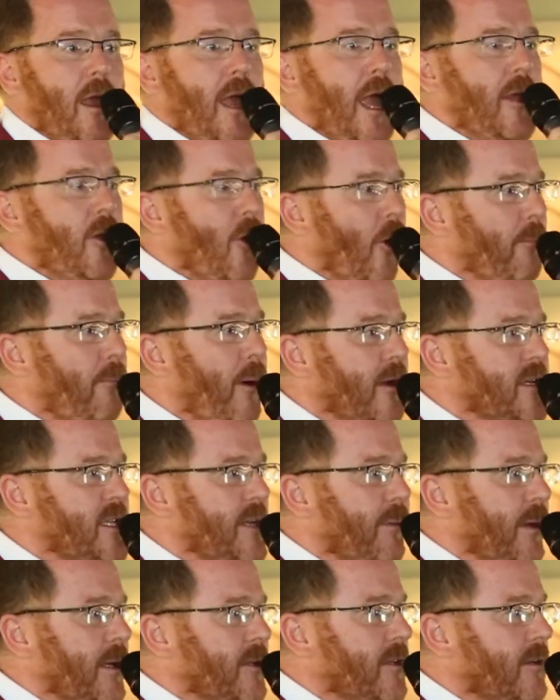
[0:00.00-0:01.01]
a non-party
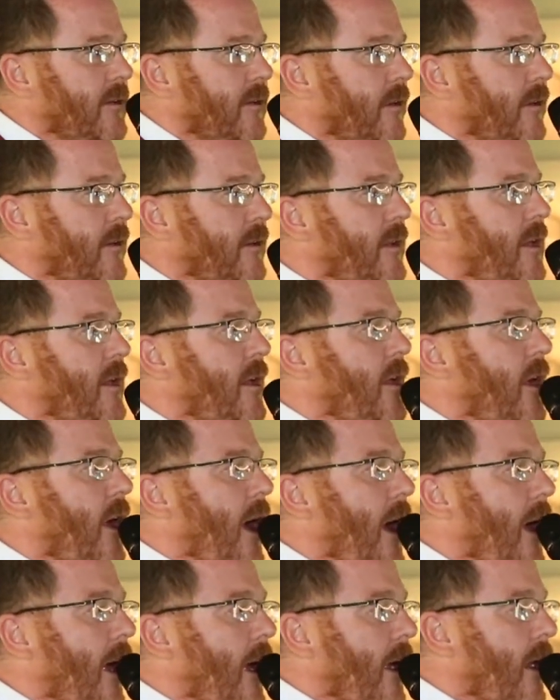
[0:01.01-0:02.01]
political,
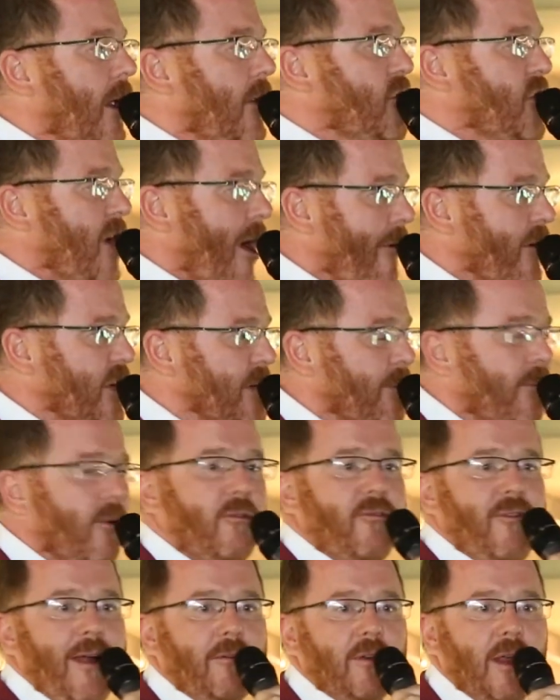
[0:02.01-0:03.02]

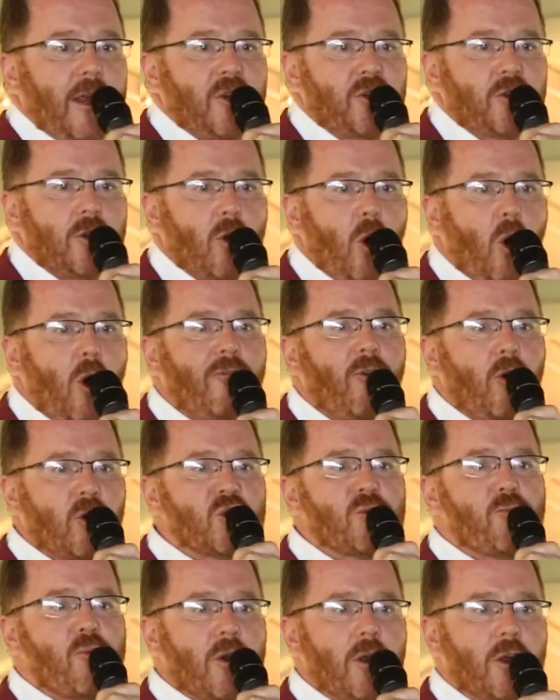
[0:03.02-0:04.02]
charitable foundation of
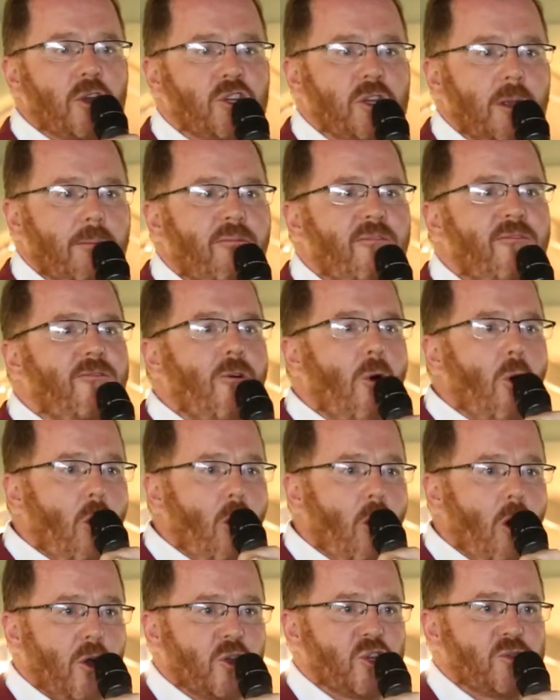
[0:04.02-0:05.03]
entrepreneurship
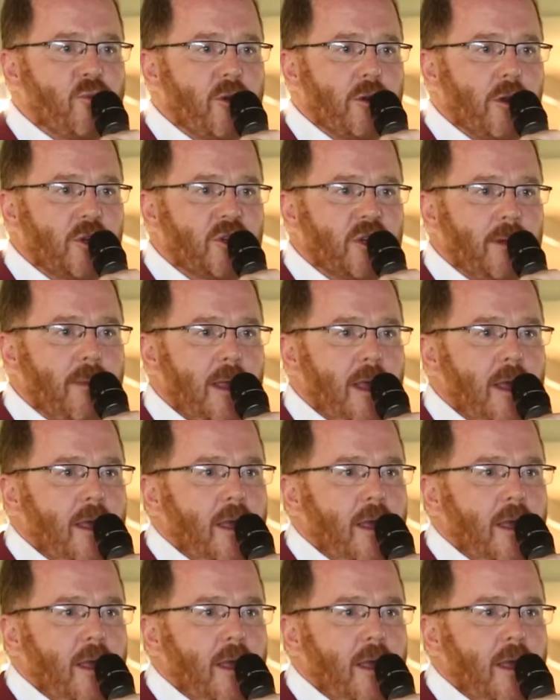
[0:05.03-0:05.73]
for entrepreneurship